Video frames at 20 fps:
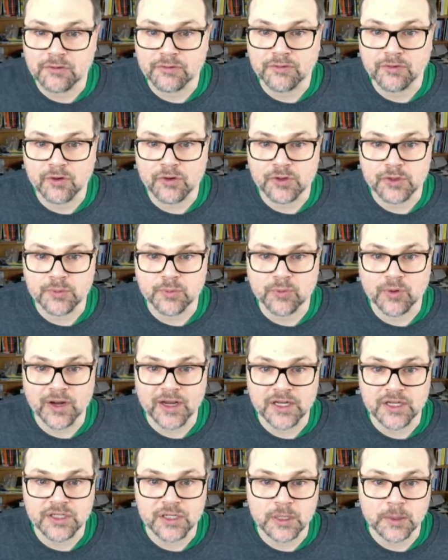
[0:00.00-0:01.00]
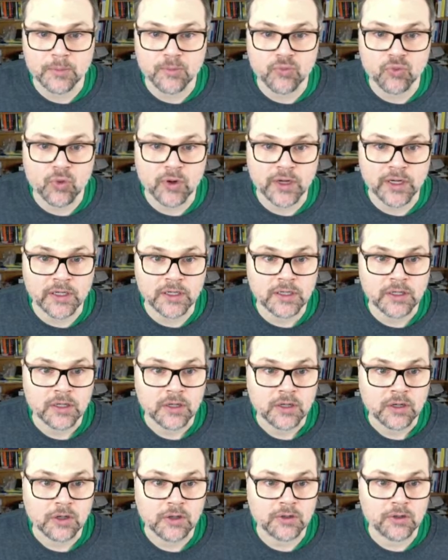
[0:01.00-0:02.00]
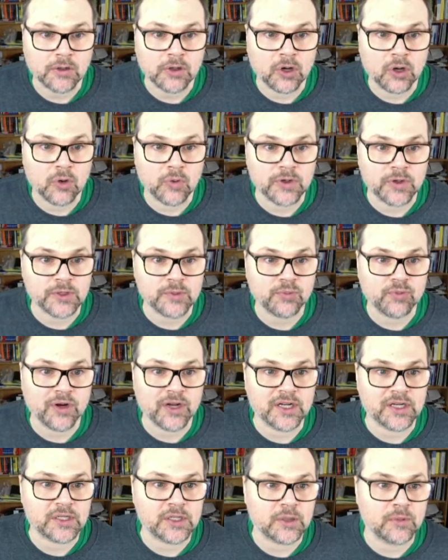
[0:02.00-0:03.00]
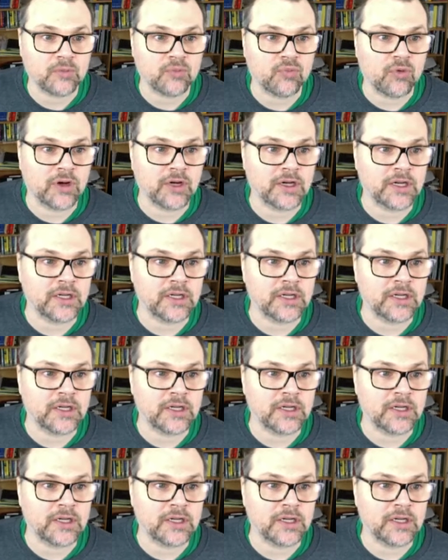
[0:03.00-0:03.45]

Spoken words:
first branching point, or the lowest branching point.